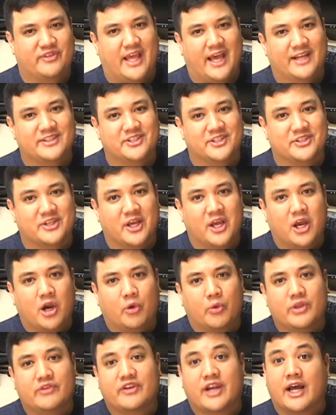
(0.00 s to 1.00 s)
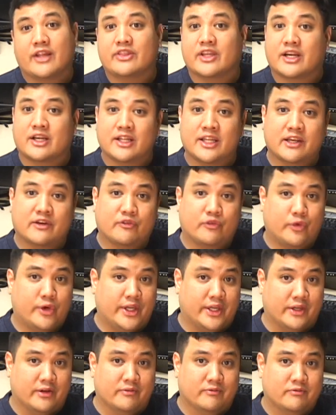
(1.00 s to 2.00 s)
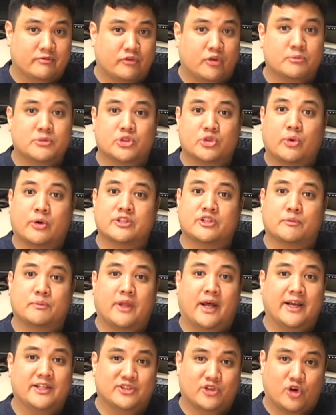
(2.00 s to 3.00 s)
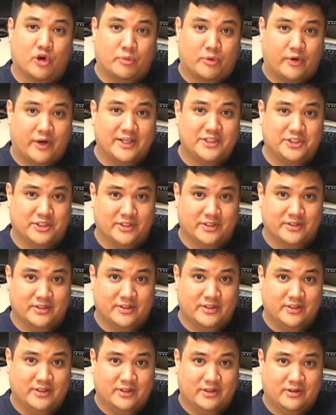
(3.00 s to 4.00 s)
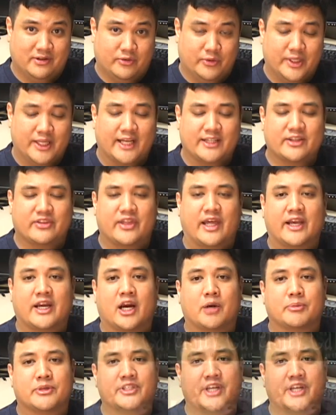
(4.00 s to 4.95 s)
of Gadget, we've got the Clickfree from Storage Appliance Corporation. We'd like to thank our